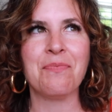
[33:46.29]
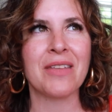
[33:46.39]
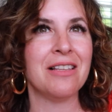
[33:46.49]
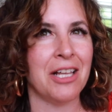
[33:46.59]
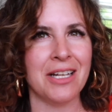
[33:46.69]

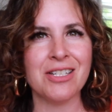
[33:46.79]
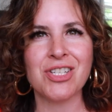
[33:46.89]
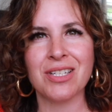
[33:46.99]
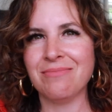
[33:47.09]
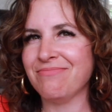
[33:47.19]

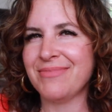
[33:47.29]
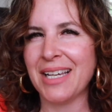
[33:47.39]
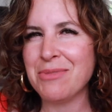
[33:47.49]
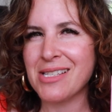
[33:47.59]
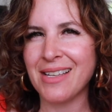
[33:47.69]
lunch,
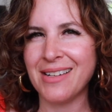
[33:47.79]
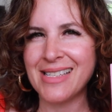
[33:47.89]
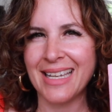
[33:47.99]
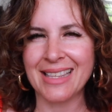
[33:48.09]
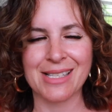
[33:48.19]
I'm just gonna
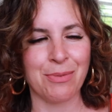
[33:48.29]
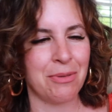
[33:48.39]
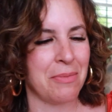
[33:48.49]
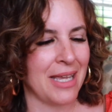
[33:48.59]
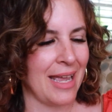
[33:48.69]
take this
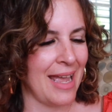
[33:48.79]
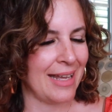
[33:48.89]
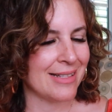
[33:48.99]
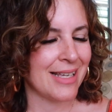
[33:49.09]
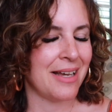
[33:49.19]
with me
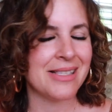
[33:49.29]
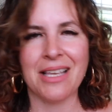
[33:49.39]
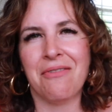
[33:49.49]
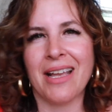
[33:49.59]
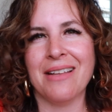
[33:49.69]
and see
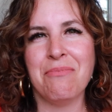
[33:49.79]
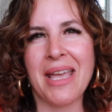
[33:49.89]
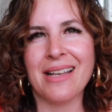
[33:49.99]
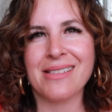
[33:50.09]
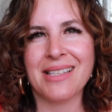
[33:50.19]
if I can
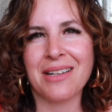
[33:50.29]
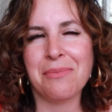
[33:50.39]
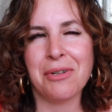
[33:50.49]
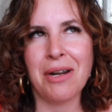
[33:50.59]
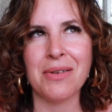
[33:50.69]
make a
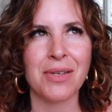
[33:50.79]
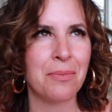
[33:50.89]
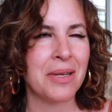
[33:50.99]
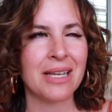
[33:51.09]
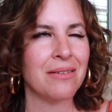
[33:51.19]
couple rows or
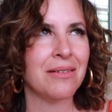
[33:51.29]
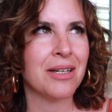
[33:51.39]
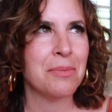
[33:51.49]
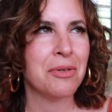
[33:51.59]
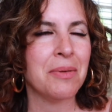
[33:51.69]
make a
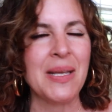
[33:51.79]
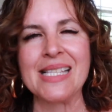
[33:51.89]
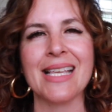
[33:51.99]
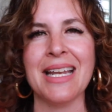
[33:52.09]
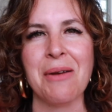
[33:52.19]
couple
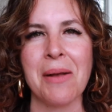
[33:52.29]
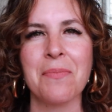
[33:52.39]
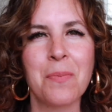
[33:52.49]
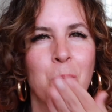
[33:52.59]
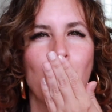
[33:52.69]
repeats. Anyway,
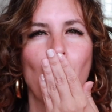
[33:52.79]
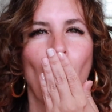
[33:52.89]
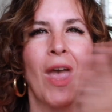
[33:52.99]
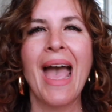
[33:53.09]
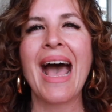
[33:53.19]

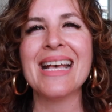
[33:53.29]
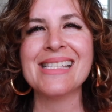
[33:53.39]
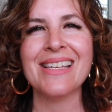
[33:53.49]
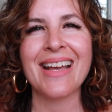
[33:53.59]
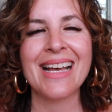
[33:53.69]
I'll
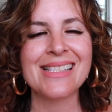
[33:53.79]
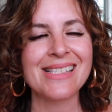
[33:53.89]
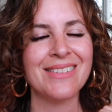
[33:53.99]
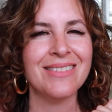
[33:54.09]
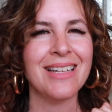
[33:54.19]
see you guys
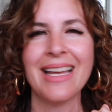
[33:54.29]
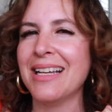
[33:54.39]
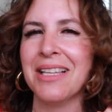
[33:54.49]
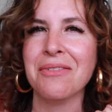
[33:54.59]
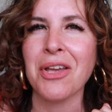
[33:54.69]
soon, and
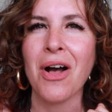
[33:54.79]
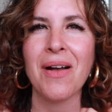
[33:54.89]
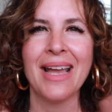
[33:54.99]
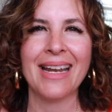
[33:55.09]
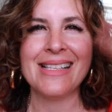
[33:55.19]
I love you
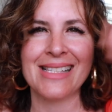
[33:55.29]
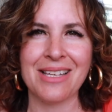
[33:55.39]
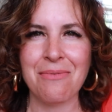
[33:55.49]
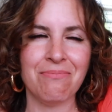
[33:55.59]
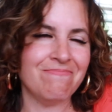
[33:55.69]
all, and I'll
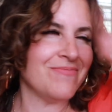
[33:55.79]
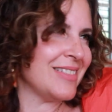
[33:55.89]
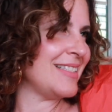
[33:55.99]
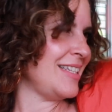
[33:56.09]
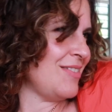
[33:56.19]
see
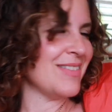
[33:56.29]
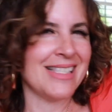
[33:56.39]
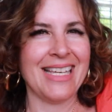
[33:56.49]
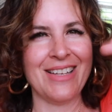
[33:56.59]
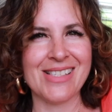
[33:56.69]

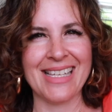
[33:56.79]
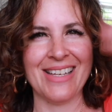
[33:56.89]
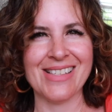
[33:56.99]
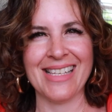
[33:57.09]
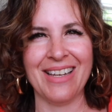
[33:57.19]

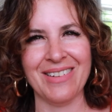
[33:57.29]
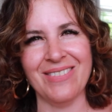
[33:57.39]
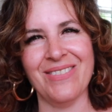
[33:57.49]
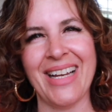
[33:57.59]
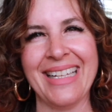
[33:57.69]
you.
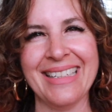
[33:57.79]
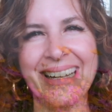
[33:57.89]
Bye.